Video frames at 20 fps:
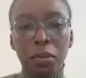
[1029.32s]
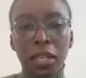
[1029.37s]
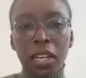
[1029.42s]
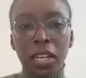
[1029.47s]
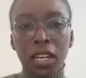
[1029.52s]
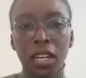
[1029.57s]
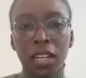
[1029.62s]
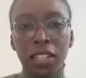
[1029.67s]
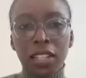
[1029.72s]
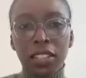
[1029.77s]

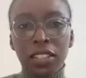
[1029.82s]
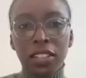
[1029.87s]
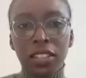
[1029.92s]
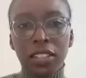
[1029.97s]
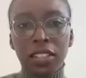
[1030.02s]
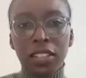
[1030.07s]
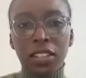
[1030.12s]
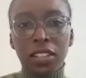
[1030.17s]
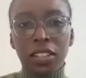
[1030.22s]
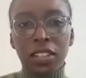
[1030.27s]

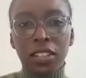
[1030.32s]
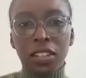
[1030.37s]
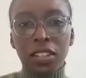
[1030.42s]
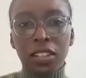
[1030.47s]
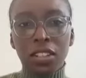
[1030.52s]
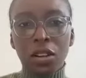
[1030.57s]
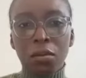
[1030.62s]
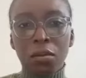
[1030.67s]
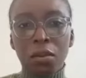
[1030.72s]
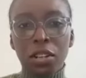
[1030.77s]
because,
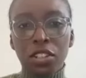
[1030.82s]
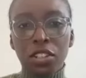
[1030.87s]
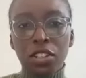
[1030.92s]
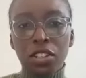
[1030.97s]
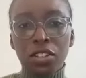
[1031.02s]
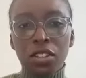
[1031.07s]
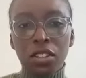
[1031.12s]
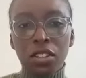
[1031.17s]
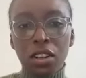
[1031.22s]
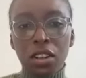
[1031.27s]

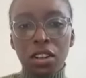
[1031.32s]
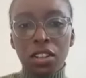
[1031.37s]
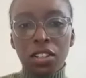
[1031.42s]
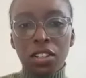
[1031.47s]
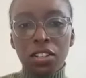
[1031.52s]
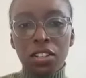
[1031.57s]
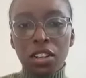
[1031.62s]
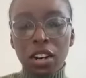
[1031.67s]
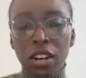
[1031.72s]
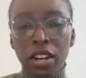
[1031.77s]
Merchants on Long
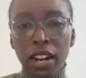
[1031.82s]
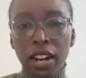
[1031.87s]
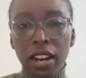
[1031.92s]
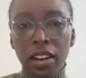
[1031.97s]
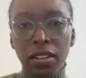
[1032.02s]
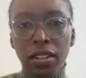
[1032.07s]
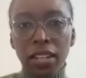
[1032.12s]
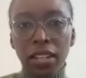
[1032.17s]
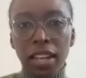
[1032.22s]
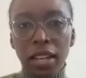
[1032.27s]
started
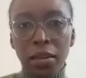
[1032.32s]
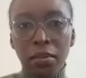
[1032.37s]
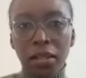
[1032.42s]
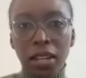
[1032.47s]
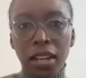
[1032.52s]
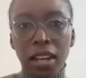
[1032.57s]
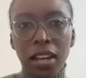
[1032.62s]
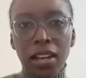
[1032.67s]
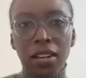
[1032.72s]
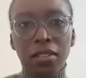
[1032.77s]
out in Cape
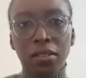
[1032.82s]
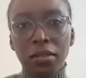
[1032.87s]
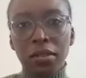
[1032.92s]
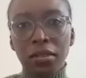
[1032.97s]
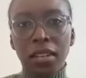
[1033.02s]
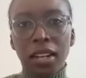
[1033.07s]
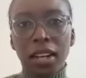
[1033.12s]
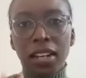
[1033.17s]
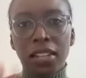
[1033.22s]
Town,